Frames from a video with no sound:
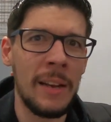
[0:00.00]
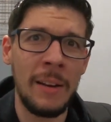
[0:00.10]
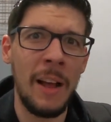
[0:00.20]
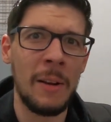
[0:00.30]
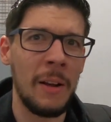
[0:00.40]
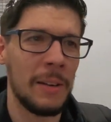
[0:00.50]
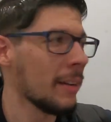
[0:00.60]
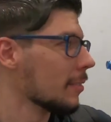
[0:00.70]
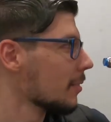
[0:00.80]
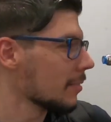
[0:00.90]
shit.
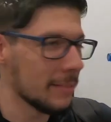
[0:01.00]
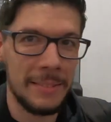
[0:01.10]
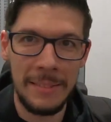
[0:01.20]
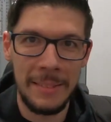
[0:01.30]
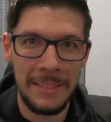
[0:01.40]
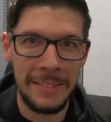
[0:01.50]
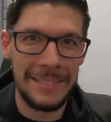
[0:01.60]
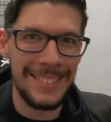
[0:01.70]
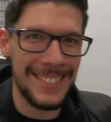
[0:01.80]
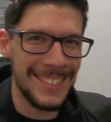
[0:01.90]
Uh,
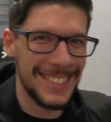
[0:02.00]
who's that